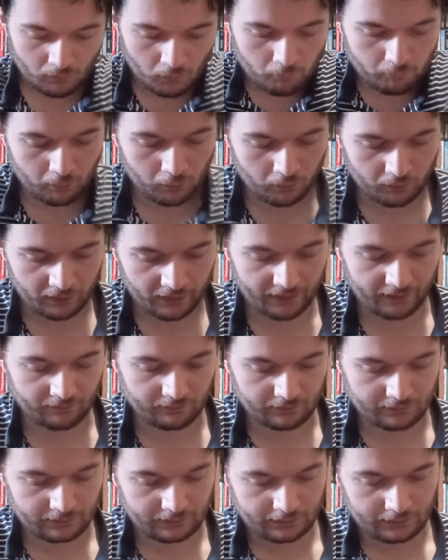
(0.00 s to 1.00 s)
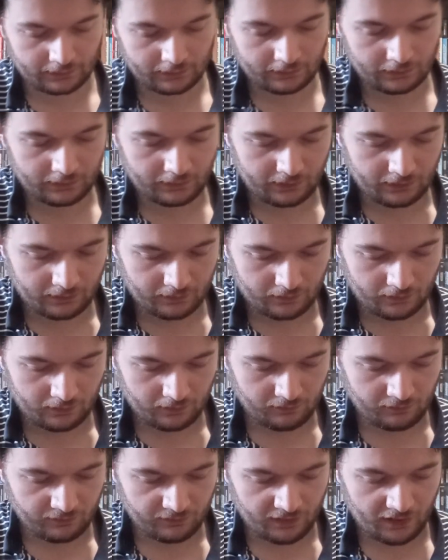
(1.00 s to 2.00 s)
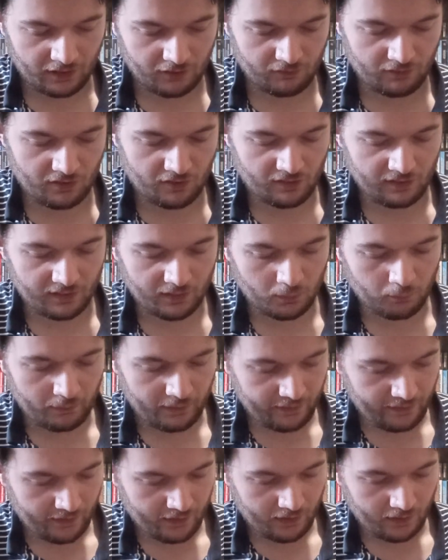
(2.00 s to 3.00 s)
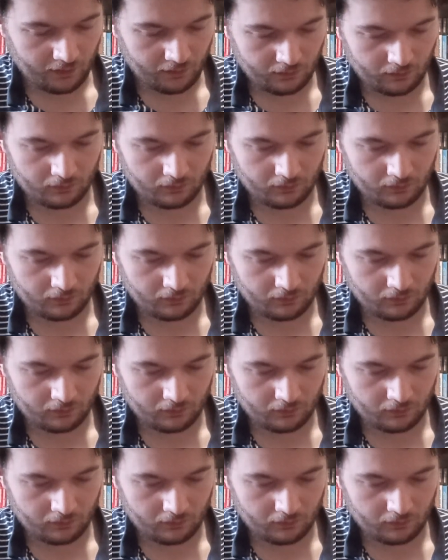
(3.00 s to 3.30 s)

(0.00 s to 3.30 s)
But yeah, digressed a little bit there.